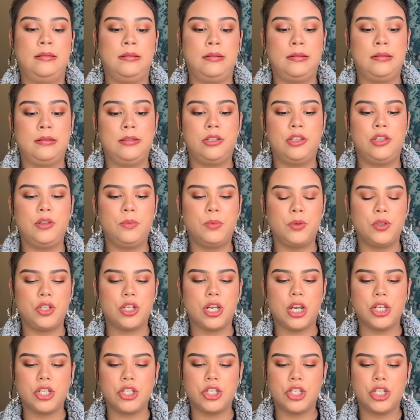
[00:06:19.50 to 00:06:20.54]
Super
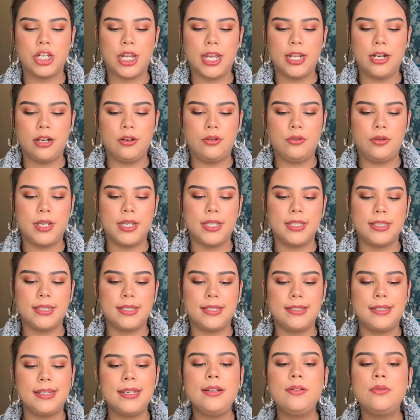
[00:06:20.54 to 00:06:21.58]
Shock Shadow and
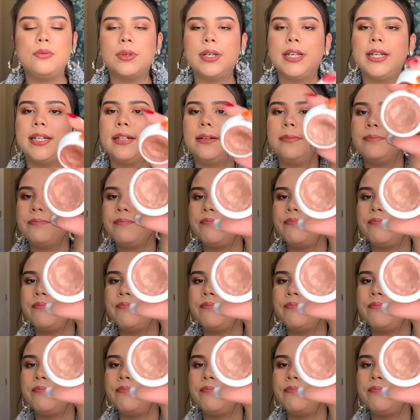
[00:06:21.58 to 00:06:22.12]
Sequin,